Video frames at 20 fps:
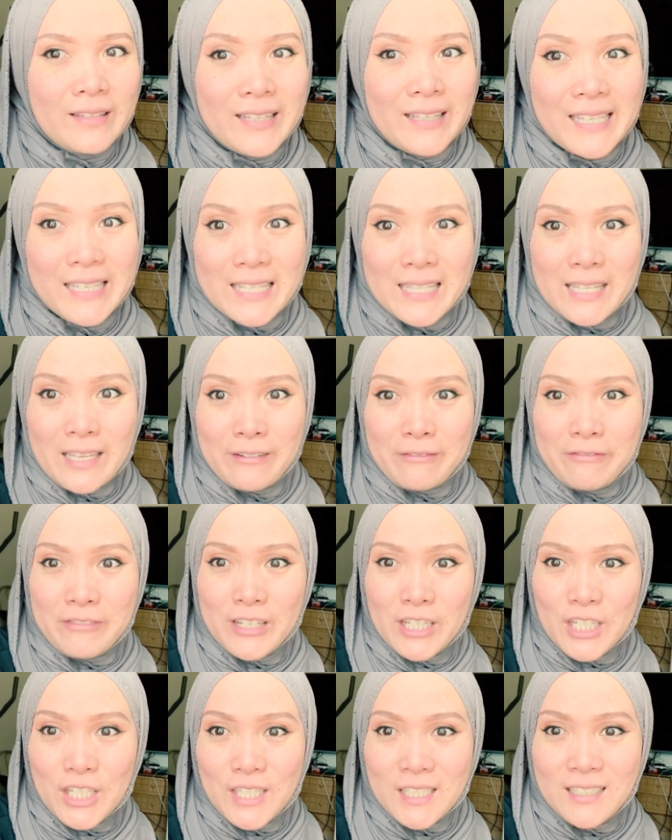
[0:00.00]
yeast
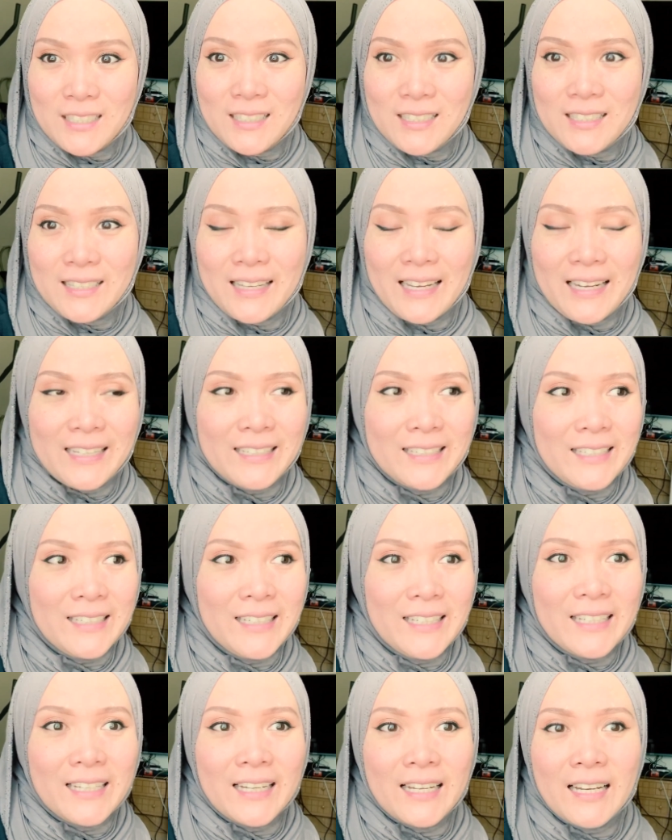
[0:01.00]
infection,
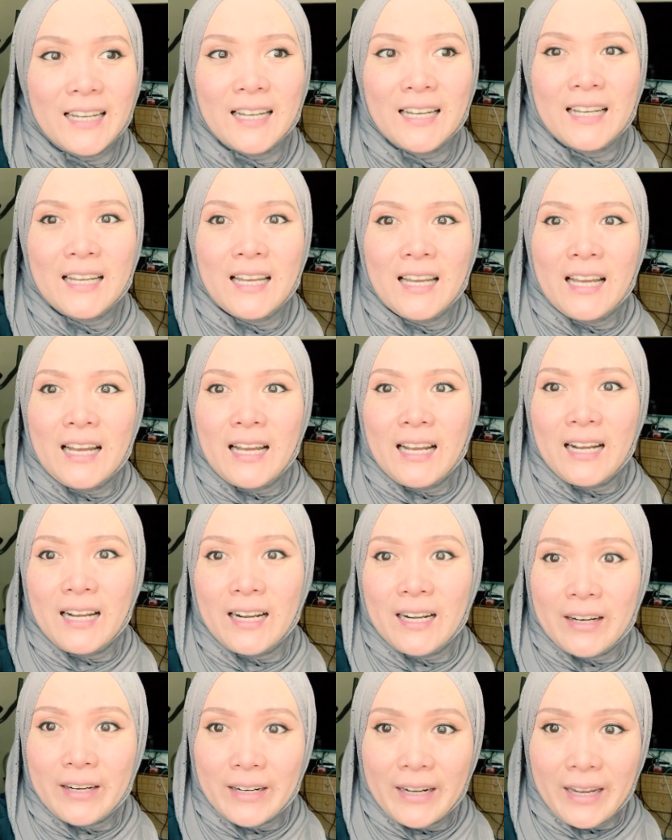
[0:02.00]
candida,
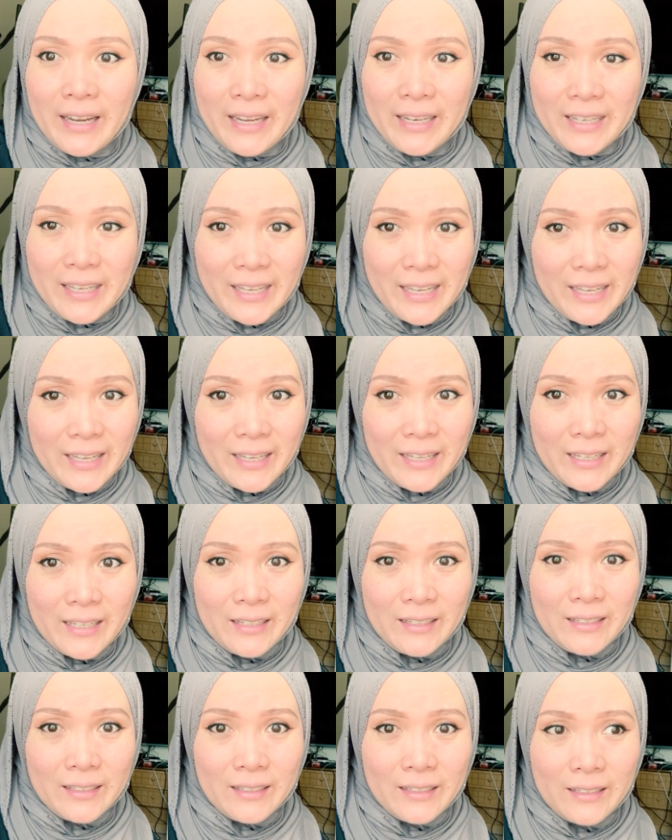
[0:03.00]
or any
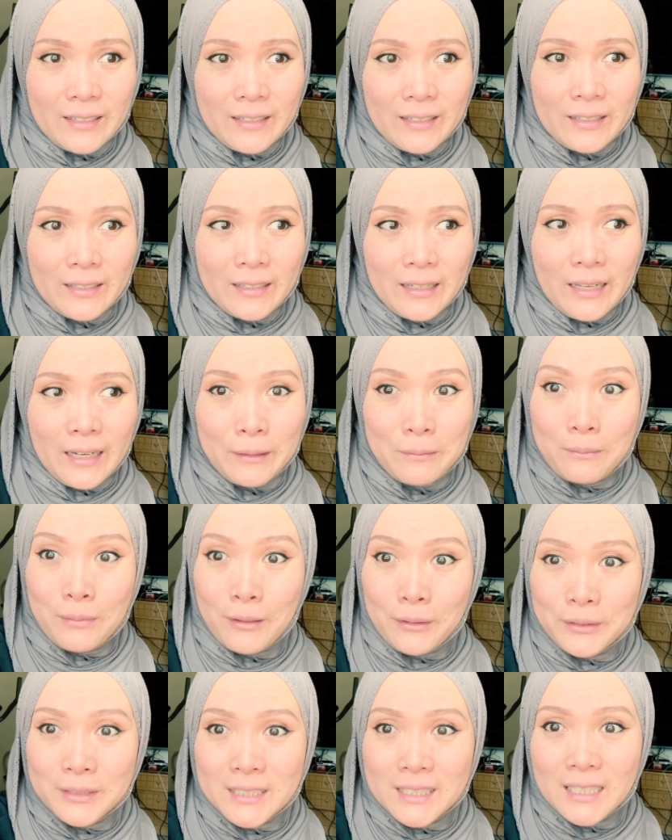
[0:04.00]
and uh,
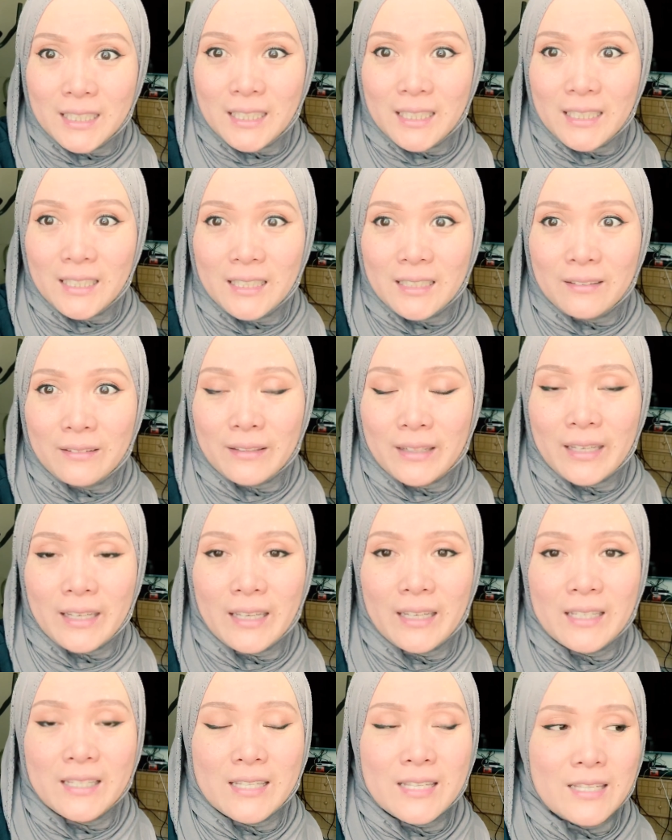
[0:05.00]
bloating.
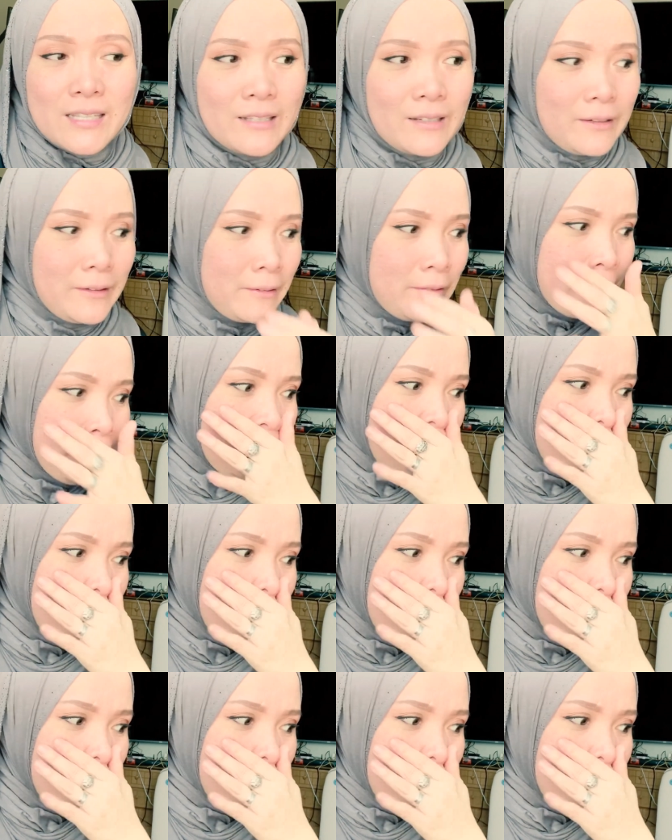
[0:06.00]
Okay, so